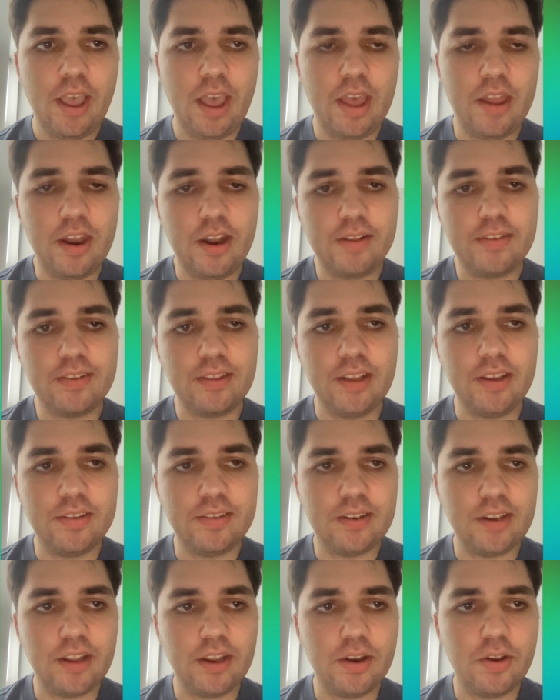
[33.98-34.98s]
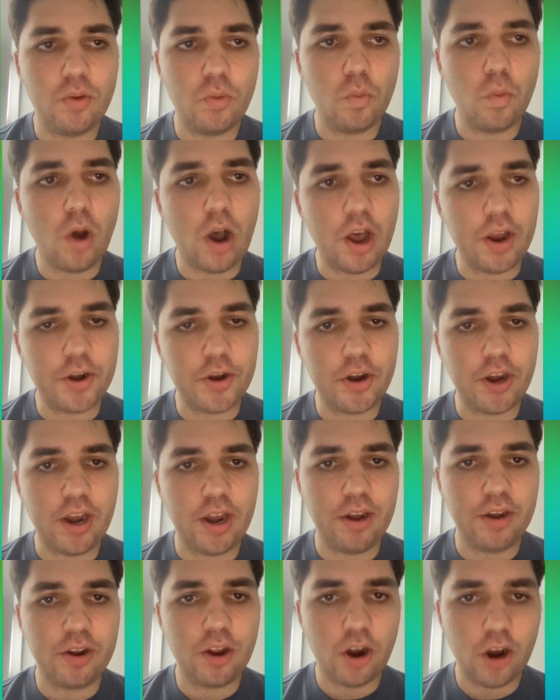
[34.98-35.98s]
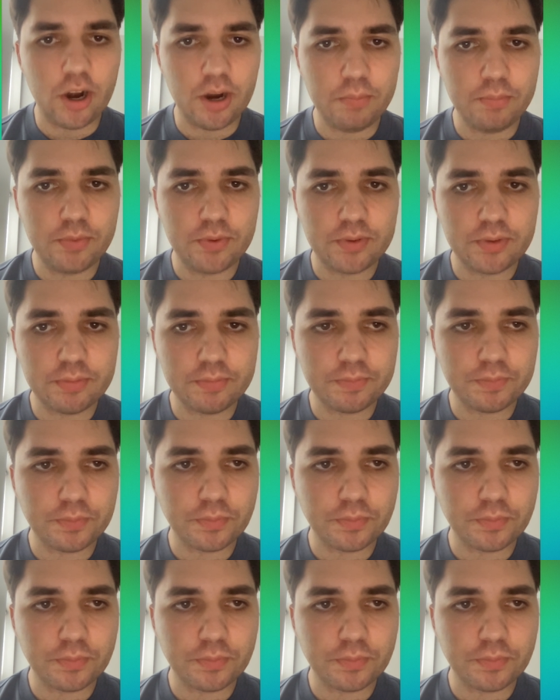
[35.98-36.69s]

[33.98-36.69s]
and it's listed water and carbs.